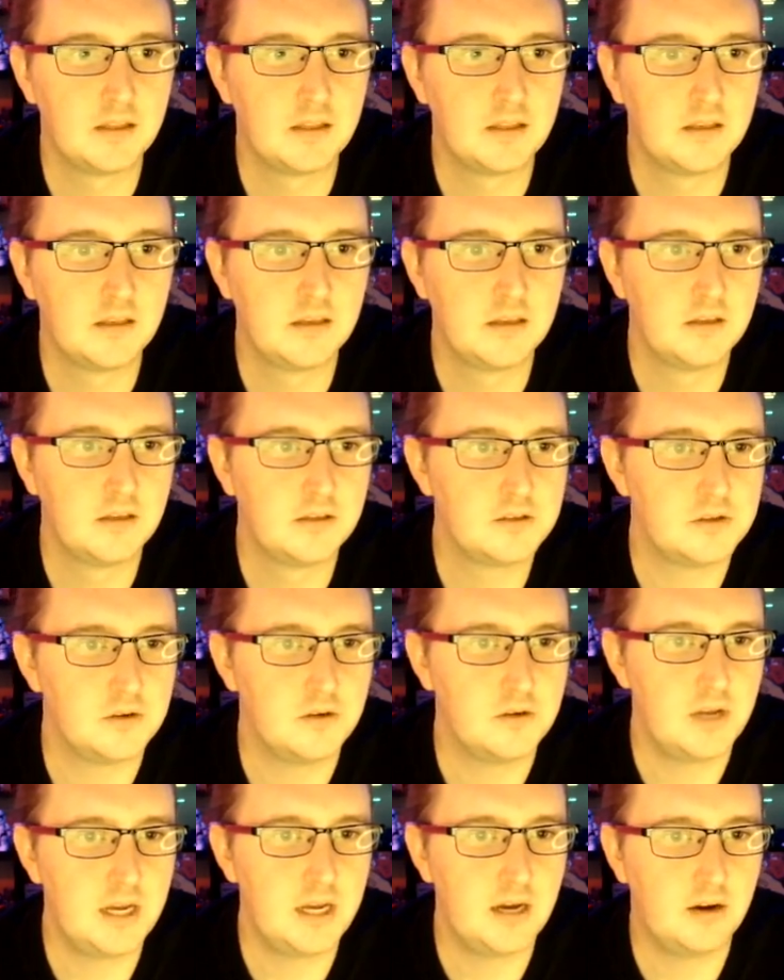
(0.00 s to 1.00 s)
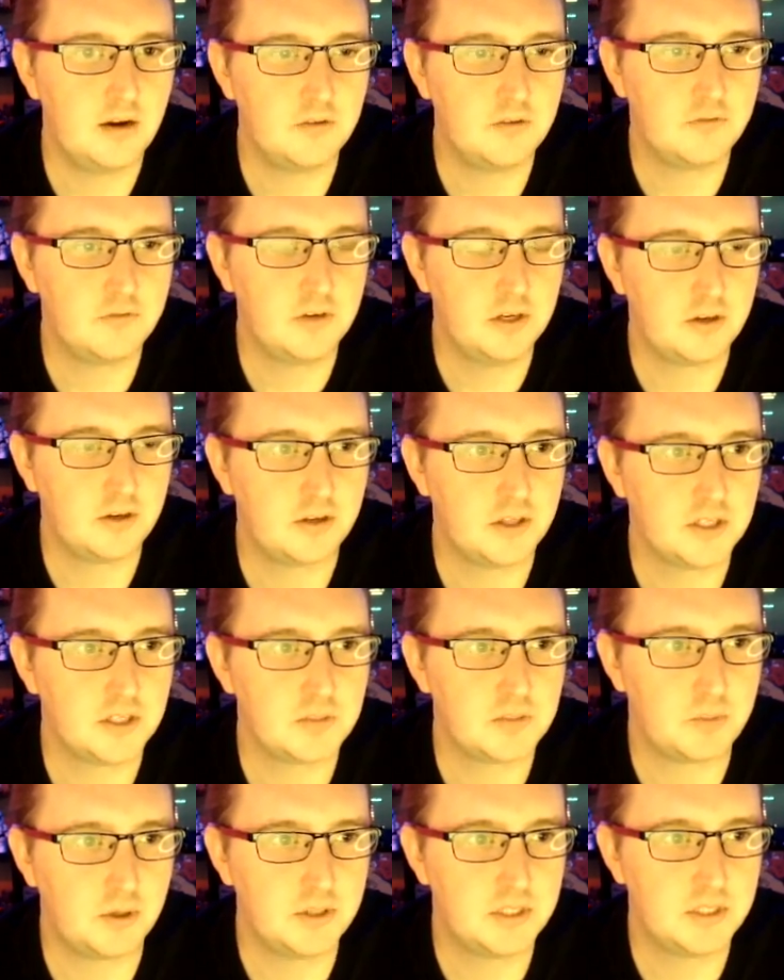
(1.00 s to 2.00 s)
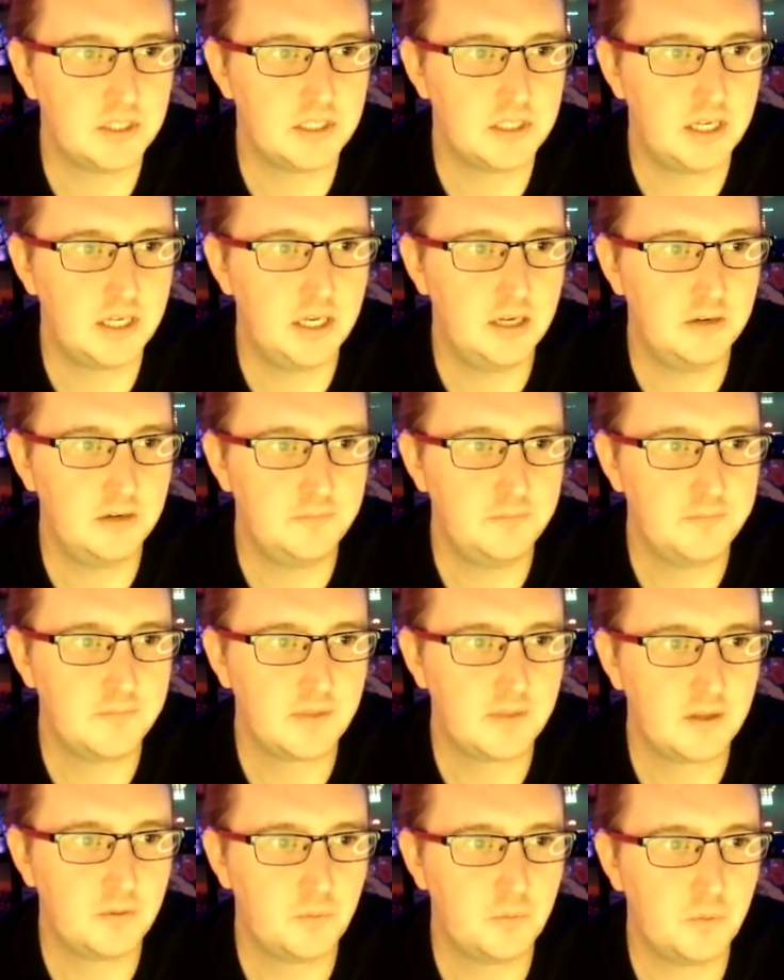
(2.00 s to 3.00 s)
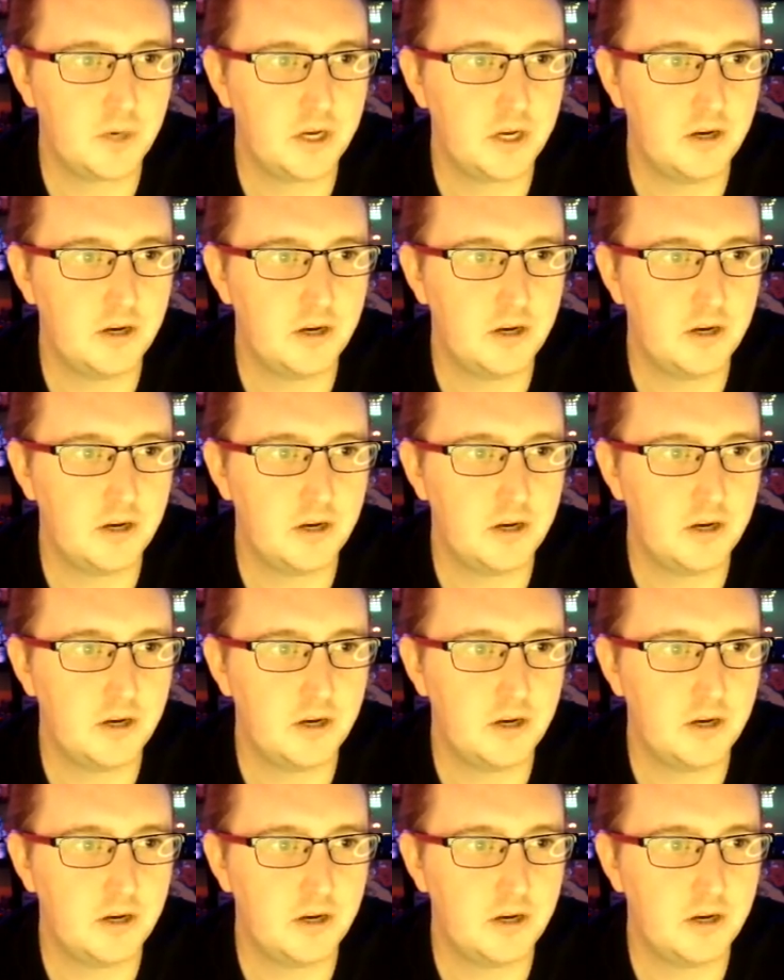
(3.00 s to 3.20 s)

So now if we look at this process again, we're going to